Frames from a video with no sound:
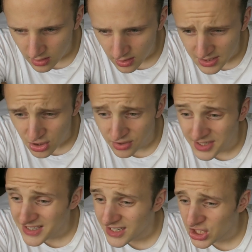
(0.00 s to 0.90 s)
And he's on
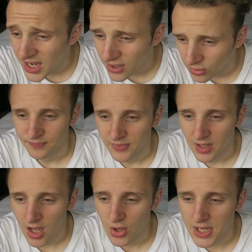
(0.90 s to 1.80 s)
Disney Channel.
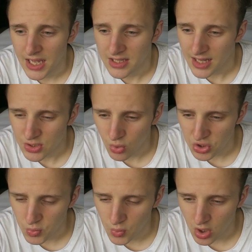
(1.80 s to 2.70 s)
Okay,
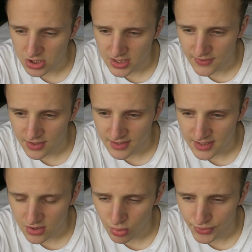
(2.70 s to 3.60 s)
we'll watch this video.
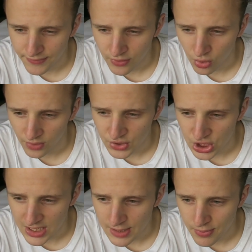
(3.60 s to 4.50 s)
This is called The Fall of
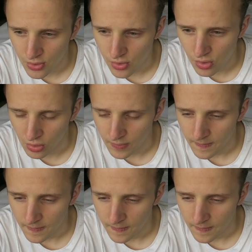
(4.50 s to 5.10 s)
Jake Paul.